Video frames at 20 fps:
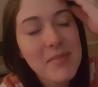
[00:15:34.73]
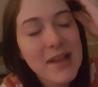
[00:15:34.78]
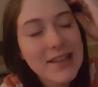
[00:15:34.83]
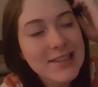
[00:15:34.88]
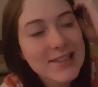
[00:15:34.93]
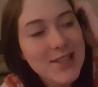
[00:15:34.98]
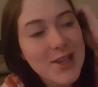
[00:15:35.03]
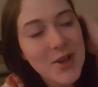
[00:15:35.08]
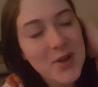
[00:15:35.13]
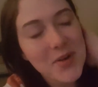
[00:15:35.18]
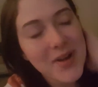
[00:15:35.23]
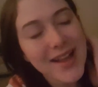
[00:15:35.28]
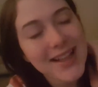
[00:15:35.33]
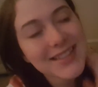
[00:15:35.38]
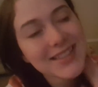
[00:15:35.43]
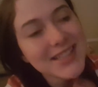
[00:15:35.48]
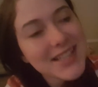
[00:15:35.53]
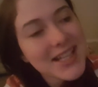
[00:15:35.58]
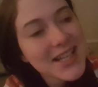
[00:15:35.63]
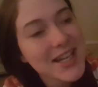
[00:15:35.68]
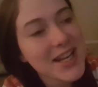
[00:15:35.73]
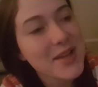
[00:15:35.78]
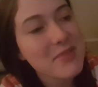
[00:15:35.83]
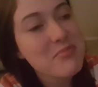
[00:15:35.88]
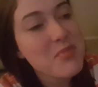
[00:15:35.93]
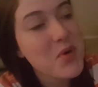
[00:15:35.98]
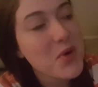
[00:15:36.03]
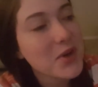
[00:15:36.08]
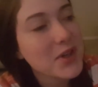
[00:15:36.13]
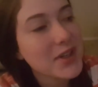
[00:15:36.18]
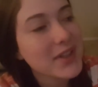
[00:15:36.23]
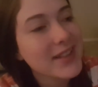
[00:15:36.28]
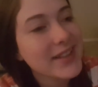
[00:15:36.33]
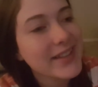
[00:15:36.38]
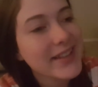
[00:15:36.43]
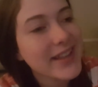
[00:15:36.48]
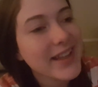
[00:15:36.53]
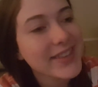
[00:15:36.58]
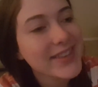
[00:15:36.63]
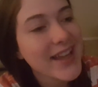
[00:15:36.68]
So it's Sunday morning.
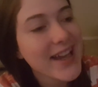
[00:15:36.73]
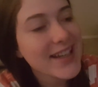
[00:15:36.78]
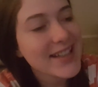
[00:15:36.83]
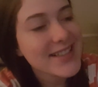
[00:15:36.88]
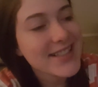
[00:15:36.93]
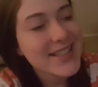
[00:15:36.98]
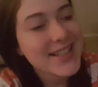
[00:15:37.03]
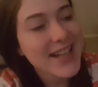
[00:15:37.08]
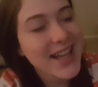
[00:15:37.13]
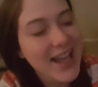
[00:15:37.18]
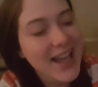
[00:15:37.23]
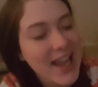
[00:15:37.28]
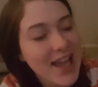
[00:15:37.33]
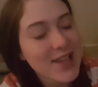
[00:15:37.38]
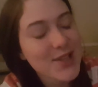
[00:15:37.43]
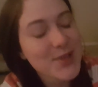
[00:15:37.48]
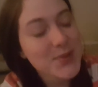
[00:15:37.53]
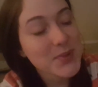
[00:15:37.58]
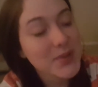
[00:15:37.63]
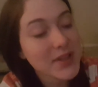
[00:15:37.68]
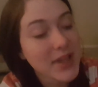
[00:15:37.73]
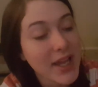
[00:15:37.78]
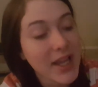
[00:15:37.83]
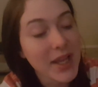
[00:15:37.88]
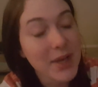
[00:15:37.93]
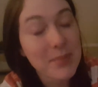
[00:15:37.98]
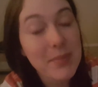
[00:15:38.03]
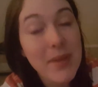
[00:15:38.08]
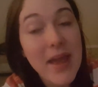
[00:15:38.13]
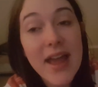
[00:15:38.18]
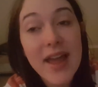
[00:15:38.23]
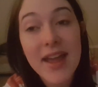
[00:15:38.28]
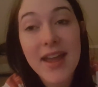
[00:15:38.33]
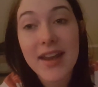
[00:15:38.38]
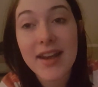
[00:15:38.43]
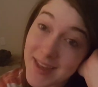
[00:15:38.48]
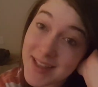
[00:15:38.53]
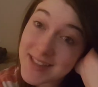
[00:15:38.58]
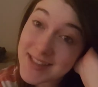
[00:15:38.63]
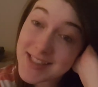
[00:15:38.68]
Last night as we're laying in bed,
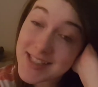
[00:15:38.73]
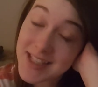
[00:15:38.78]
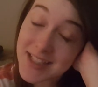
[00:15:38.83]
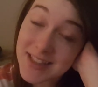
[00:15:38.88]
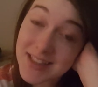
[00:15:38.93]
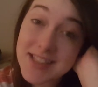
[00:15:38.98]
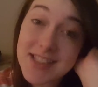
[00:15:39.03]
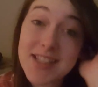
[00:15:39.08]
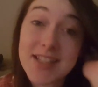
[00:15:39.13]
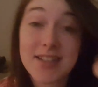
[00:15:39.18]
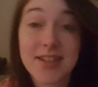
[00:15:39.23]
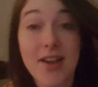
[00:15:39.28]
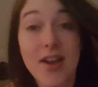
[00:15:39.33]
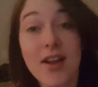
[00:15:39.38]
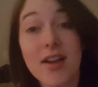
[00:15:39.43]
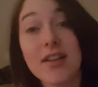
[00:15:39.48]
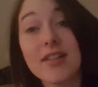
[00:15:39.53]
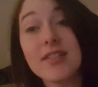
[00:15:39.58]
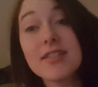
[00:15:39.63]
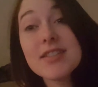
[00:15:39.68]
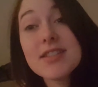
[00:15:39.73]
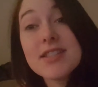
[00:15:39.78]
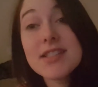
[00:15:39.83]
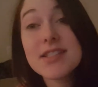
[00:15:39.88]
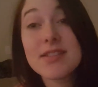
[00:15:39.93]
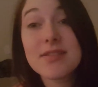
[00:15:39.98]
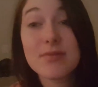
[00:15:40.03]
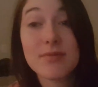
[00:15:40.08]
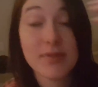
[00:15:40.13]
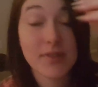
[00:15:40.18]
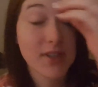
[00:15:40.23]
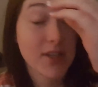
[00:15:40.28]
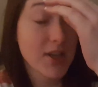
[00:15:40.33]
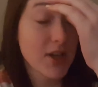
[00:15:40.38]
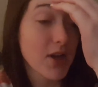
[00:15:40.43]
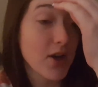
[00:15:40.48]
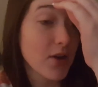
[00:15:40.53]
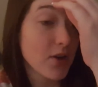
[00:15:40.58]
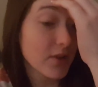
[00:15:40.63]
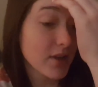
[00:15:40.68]
since the dogs, you
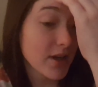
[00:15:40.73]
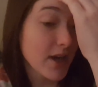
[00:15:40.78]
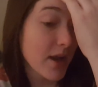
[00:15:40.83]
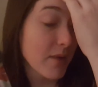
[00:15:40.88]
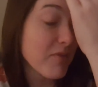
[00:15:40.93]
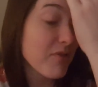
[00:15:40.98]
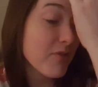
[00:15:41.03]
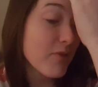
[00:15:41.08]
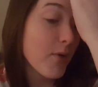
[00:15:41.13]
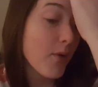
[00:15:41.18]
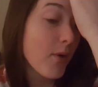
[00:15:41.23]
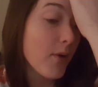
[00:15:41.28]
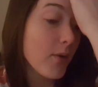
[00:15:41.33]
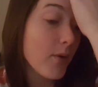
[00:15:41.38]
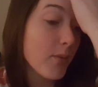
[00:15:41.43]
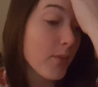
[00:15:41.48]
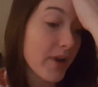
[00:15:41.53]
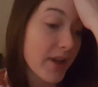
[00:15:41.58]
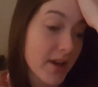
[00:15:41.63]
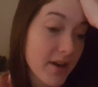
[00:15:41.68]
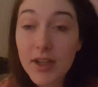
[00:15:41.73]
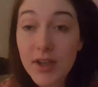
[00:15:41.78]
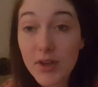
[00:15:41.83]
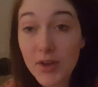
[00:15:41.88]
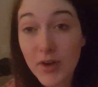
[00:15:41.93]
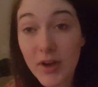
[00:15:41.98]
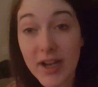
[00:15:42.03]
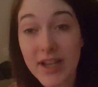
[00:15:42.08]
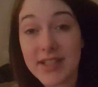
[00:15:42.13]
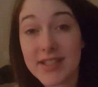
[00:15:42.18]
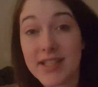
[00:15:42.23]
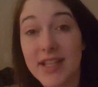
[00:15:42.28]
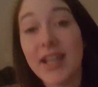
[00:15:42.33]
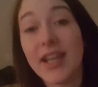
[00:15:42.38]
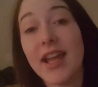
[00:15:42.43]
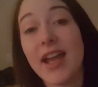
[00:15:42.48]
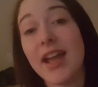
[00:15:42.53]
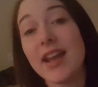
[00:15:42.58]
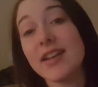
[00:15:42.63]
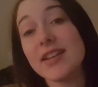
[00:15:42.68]
know, the night before went
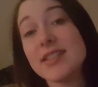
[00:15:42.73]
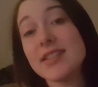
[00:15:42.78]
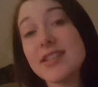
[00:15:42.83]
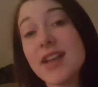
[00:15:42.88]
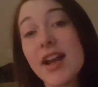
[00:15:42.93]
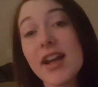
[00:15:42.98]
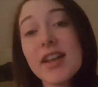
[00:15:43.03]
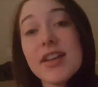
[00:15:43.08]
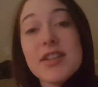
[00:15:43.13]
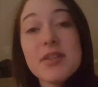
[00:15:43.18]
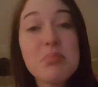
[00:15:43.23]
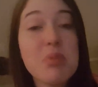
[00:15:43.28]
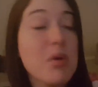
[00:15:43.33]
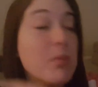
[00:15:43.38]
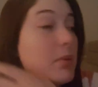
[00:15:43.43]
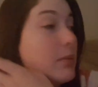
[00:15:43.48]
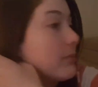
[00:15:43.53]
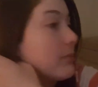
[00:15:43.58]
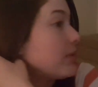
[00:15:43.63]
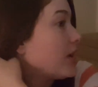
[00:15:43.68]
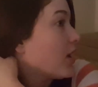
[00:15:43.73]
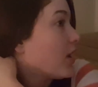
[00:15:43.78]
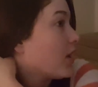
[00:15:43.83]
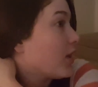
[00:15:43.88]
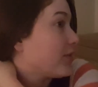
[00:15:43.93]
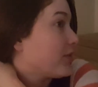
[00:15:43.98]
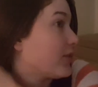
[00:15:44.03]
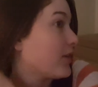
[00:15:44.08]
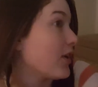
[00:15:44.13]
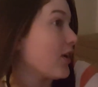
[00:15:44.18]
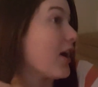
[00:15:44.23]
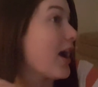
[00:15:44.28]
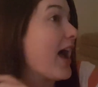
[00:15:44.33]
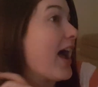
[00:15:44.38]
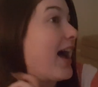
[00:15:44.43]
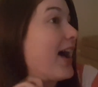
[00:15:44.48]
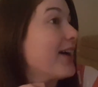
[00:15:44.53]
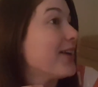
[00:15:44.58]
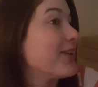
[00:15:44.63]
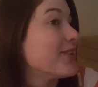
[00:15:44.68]
crazy and decided to poop and pee all over our
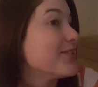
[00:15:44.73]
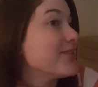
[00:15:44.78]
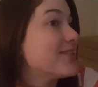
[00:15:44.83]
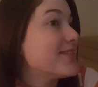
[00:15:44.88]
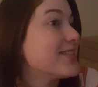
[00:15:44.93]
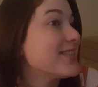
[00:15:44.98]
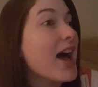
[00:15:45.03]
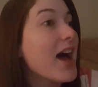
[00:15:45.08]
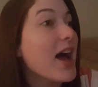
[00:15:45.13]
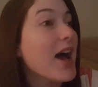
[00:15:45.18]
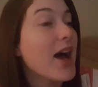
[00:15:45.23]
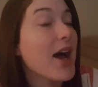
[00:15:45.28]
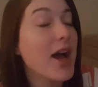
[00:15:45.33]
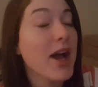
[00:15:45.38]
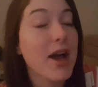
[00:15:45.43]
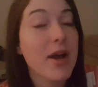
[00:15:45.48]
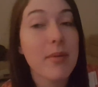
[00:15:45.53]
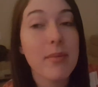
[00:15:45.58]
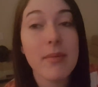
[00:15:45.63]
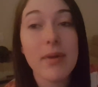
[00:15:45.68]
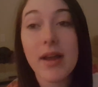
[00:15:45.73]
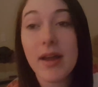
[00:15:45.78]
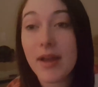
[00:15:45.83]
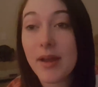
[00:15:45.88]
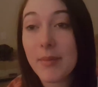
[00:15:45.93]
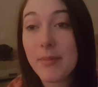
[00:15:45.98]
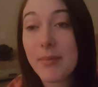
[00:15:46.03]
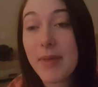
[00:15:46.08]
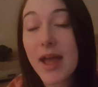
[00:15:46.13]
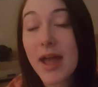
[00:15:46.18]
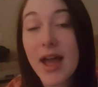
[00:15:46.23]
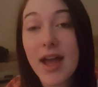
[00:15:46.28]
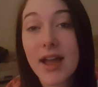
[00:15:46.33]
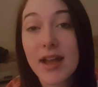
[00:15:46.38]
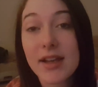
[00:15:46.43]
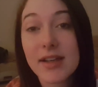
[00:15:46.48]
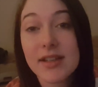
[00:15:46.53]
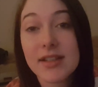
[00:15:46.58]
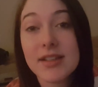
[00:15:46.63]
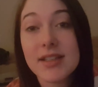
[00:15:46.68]
house, Matt
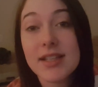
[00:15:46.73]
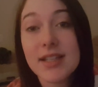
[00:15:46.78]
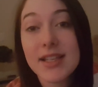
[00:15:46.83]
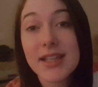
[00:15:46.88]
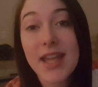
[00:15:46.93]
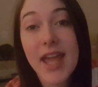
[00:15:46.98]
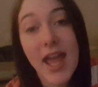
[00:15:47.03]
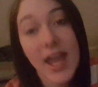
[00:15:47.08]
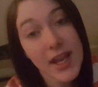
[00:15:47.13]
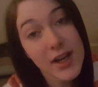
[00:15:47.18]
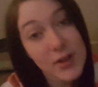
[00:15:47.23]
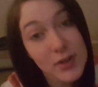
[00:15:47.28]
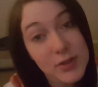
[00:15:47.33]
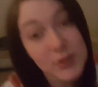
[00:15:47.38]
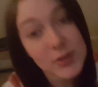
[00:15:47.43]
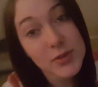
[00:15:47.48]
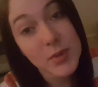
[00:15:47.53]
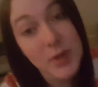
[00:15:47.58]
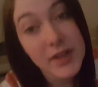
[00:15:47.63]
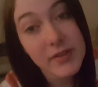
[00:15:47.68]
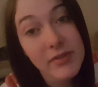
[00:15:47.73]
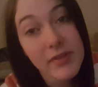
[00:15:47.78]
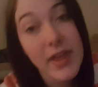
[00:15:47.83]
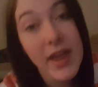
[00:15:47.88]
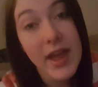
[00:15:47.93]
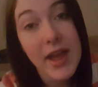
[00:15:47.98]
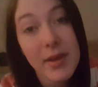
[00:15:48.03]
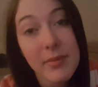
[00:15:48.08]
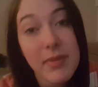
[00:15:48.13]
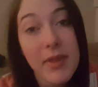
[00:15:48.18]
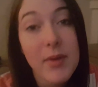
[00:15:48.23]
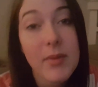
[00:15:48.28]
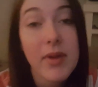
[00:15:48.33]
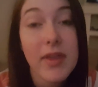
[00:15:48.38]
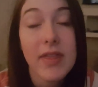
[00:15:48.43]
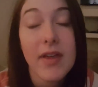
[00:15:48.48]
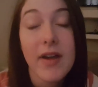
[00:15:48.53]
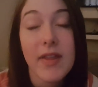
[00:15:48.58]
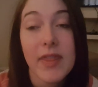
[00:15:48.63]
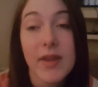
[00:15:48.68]
kenneled one of them that we
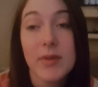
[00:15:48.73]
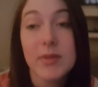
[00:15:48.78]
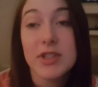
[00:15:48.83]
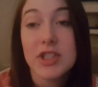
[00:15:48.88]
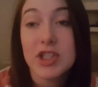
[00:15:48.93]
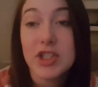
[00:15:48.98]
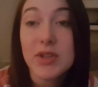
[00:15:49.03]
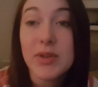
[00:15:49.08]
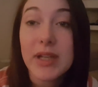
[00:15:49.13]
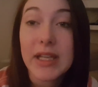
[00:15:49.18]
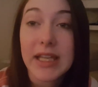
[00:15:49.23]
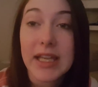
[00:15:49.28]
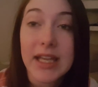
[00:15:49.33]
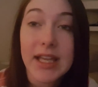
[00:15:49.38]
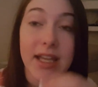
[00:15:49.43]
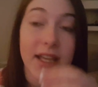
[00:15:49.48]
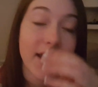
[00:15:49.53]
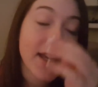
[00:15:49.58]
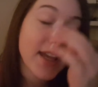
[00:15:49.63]
thought that was doing it,